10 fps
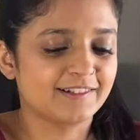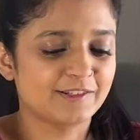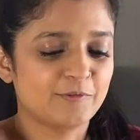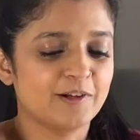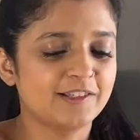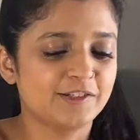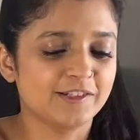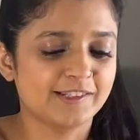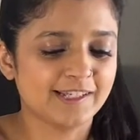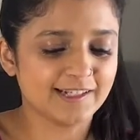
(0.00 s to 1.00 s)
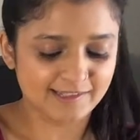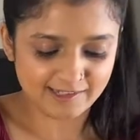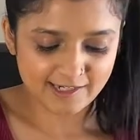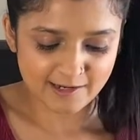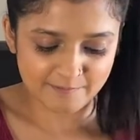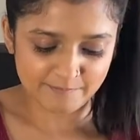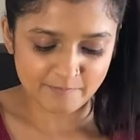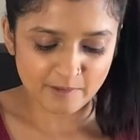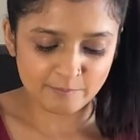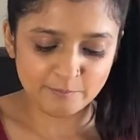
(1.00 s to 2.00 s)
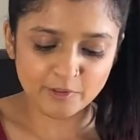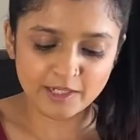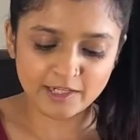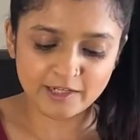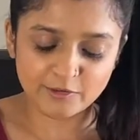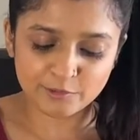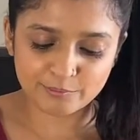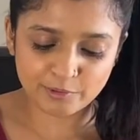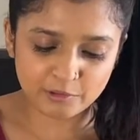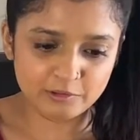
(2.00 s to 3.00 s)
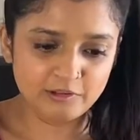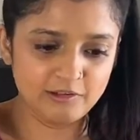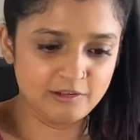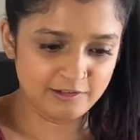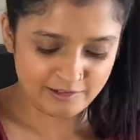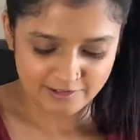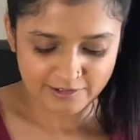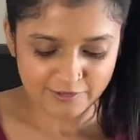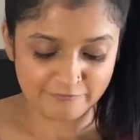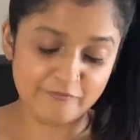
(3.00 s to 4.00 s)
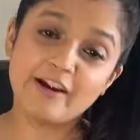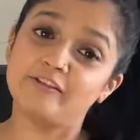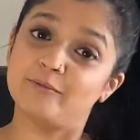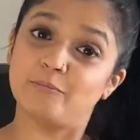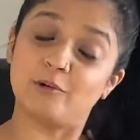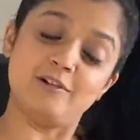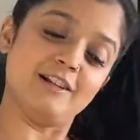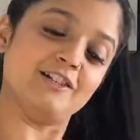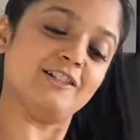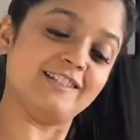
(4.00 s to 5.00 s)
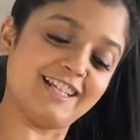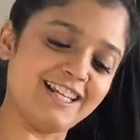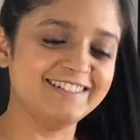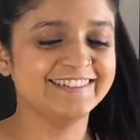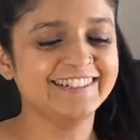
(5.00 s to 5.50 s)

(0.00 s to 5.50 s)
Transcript: So once you dice it up, put it in your bowl, your favorite bowl, I should say.